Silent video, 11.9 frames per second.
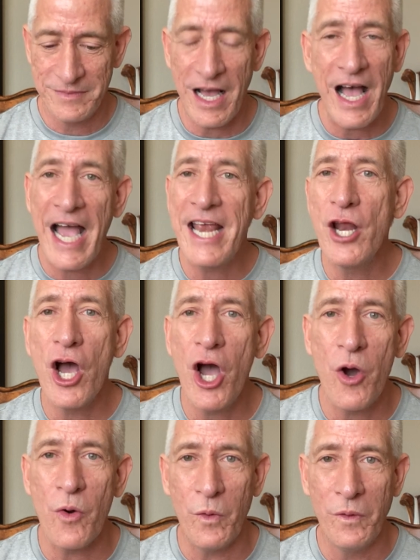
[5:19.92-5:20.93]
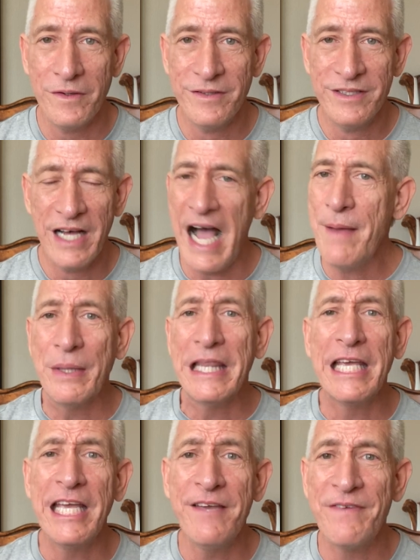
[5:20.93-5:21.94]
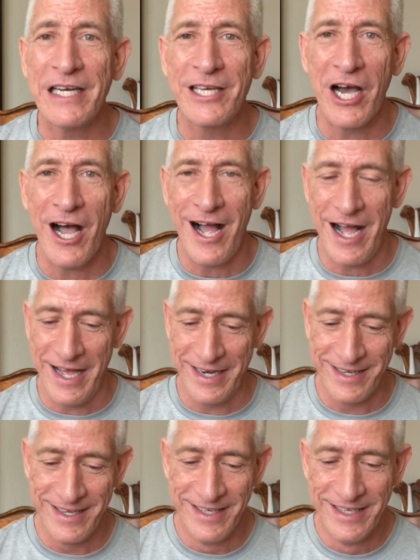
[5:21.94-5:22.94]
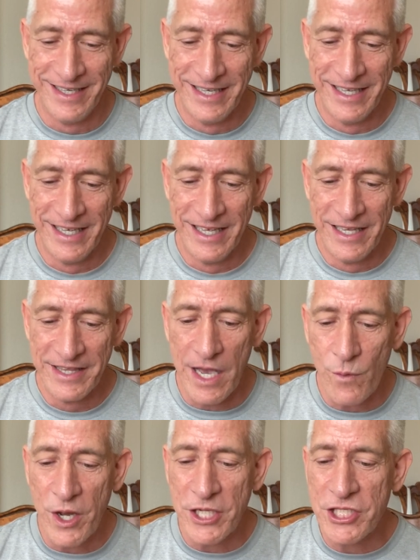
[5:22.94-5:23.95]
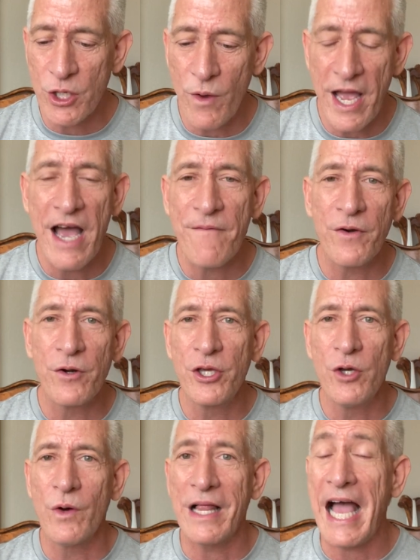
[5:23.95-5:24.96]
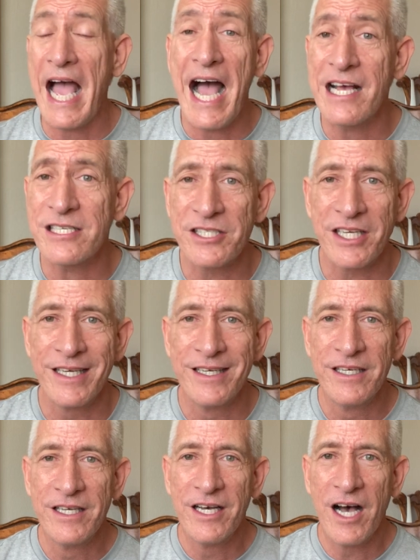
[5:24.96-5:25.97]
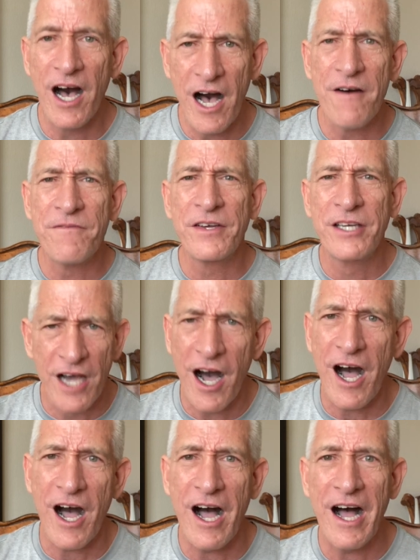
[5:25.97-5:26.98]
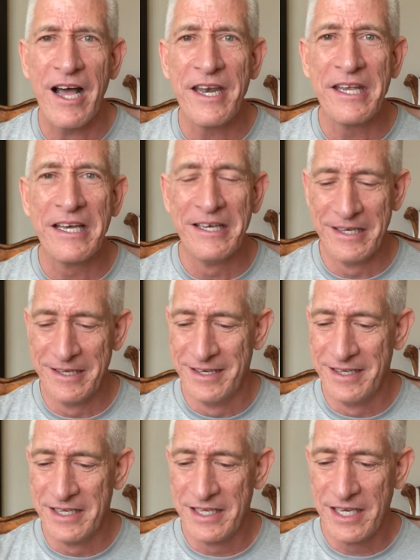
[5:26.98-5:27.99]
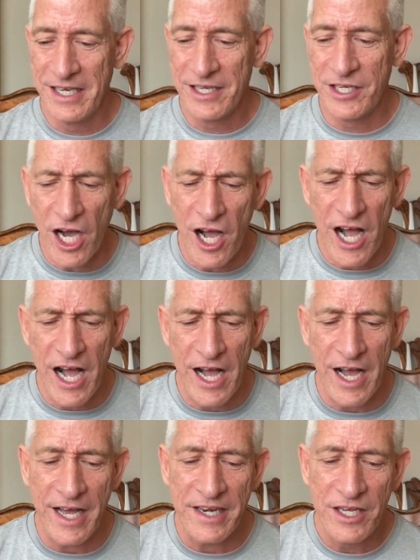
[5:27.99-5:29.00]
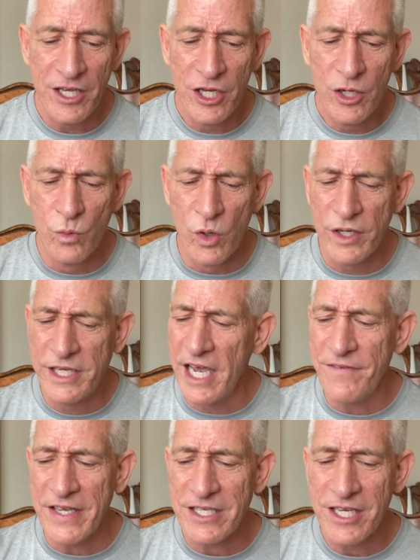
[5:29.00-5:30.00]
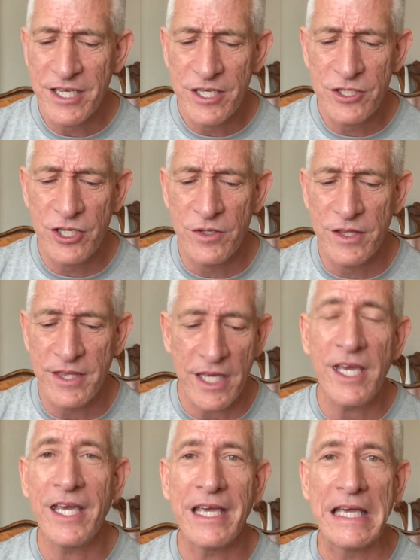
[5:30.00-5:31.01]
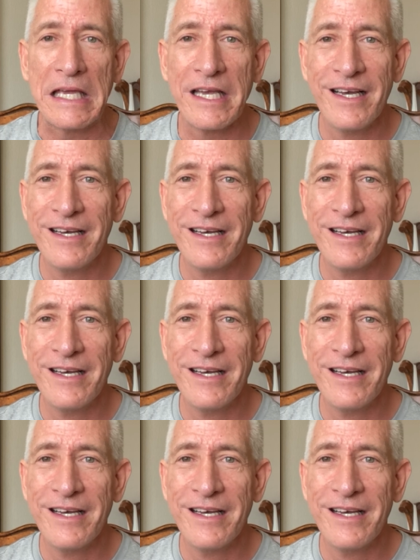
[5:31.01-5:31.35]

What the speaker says: I know, I believe in God, that whatsoever you will ask of God, God will give it to thee.